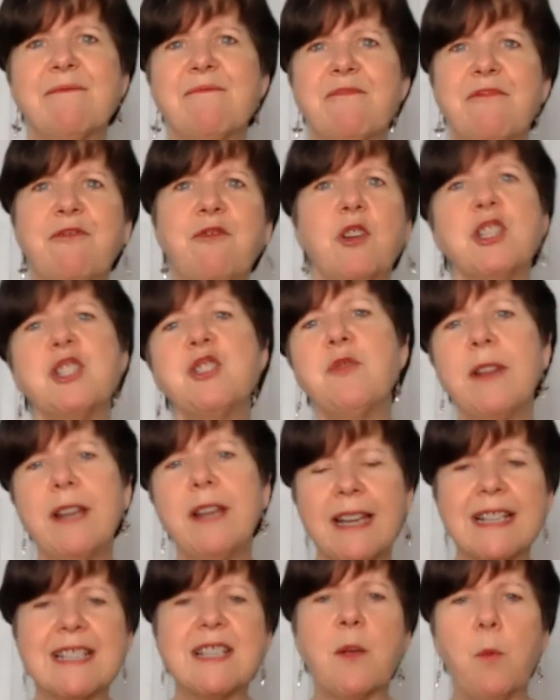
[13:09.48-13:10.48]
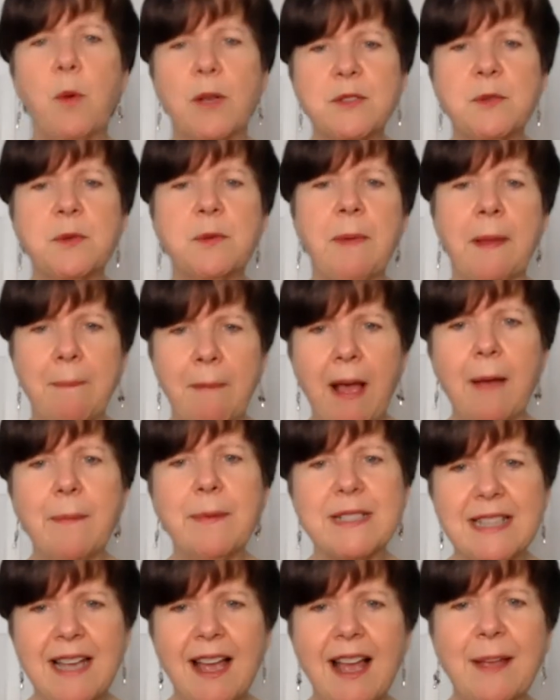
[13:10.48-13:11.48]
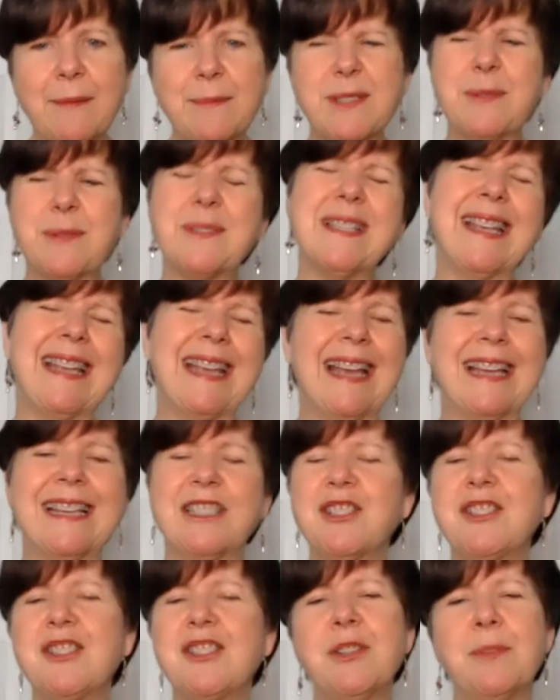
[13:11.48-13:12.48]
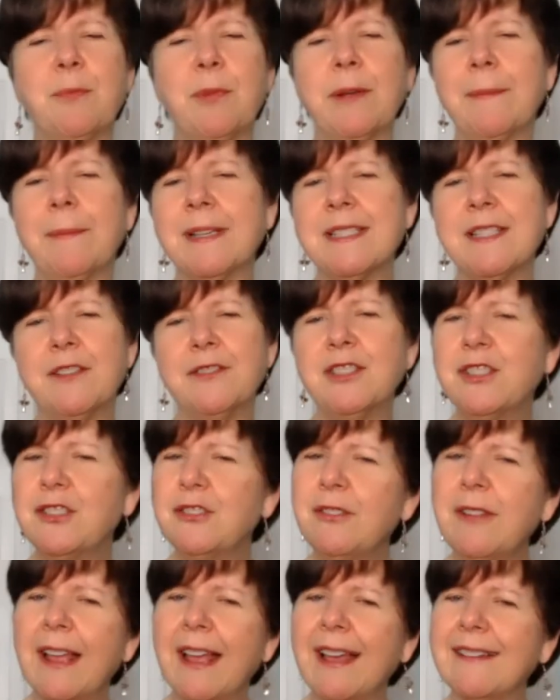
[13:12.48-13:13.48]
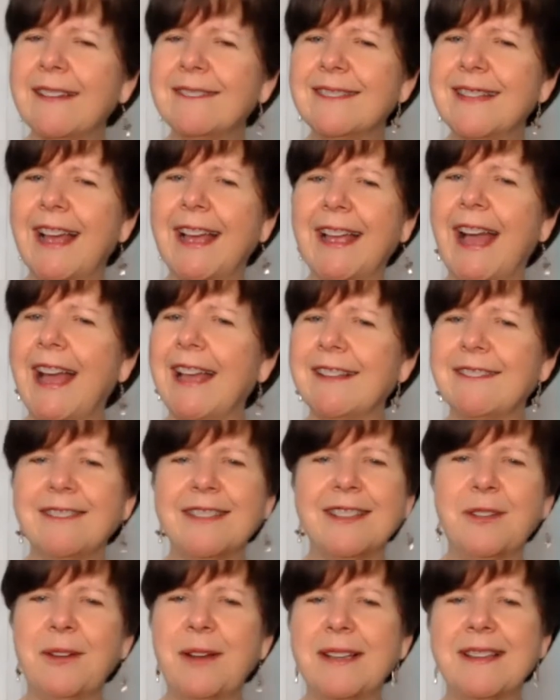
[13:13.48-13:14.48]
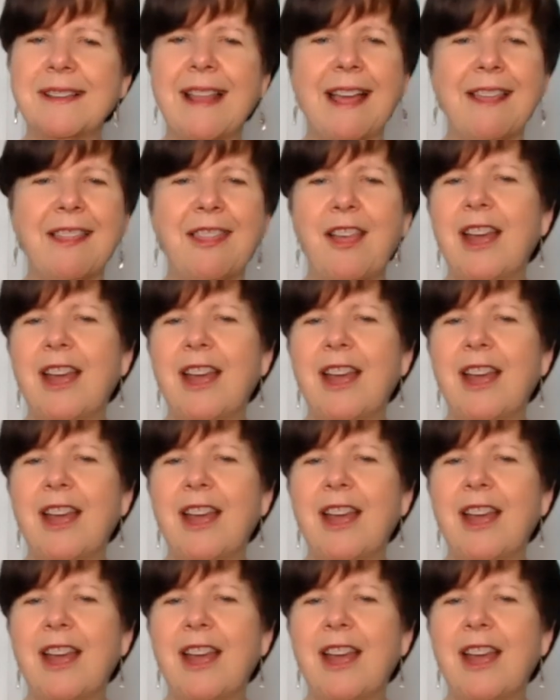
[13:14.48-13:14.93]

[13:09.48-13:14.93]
frustrated as I was with my mom at times, it was like, I just couldn't bring myself to do that. I, I you know, I, yeah.